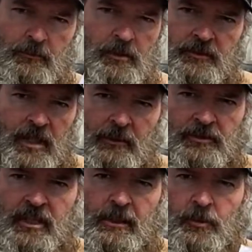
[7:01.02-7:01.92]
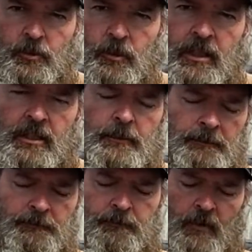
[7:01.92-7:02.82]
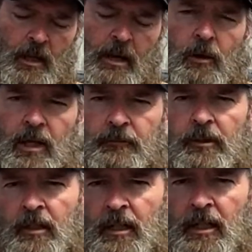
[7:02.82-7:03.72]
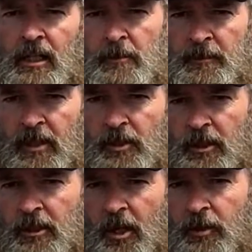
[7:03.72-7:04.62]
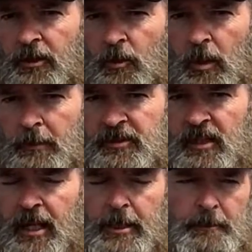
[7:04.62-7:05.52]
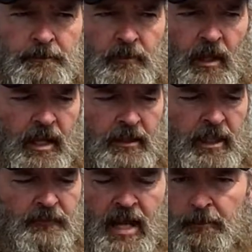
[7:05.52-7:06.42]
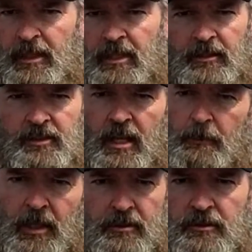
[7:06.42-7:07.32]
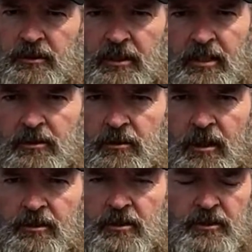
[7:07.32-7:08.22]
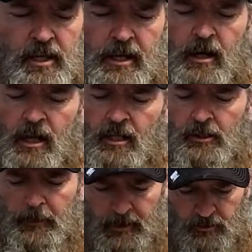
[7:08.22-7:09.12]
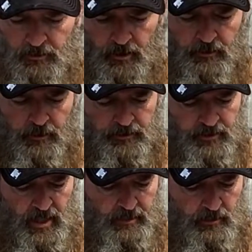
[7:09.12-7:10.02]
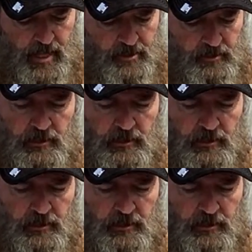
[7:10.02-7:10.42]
was unable to read it. However, you can go to their website, and they've got many of the same pictures in the instructions there. The pictures on their site are actually